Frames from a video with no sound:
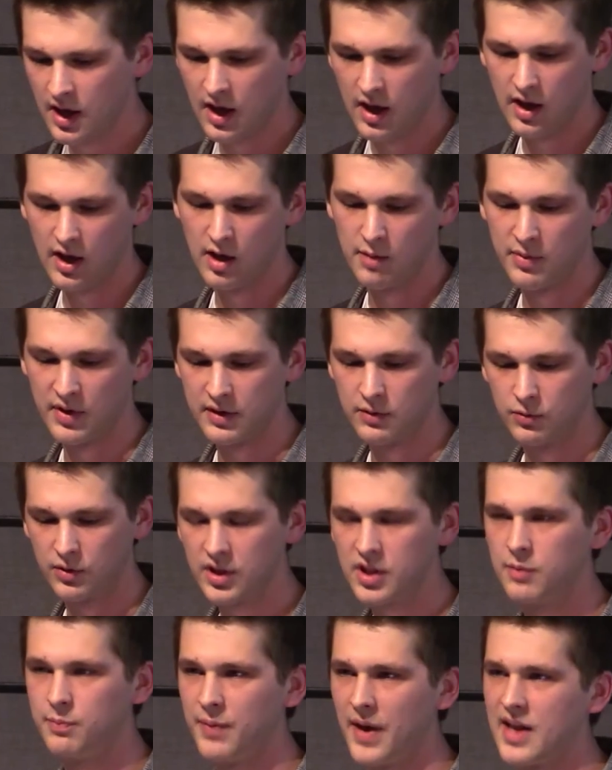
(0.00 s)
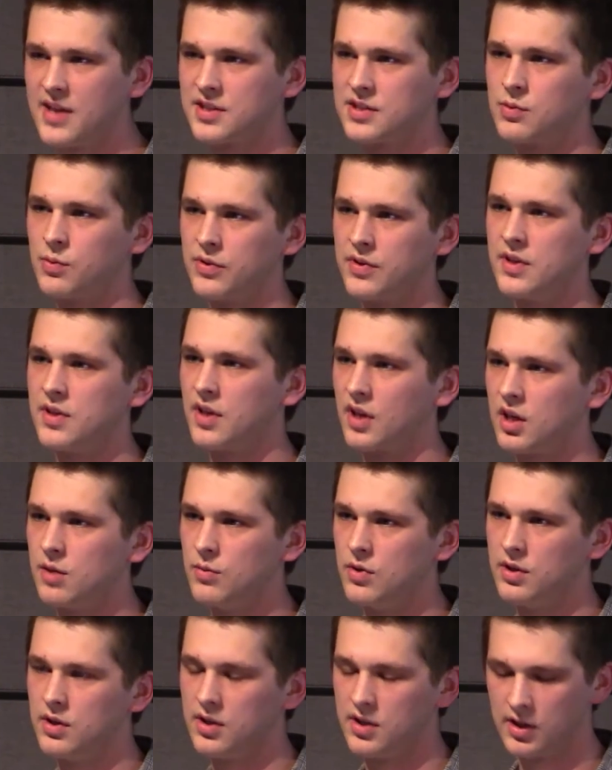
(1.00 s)
uh, but really based within the
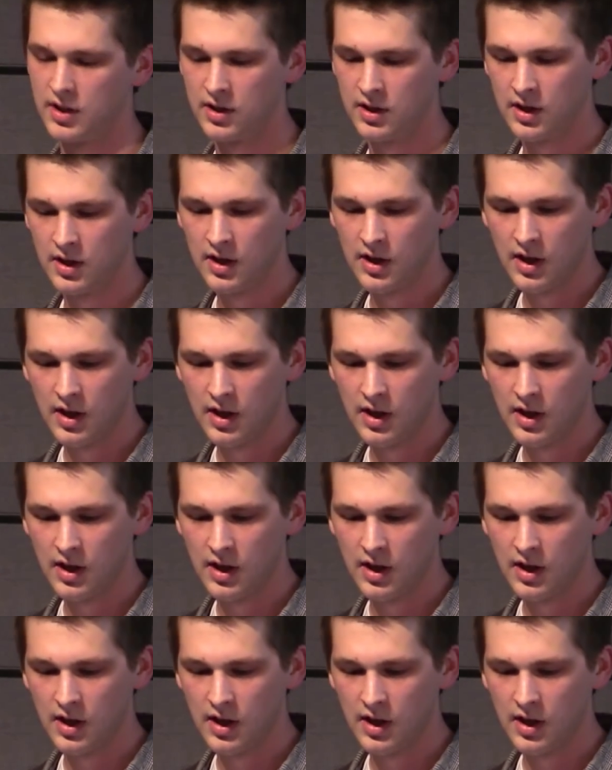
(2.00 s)
community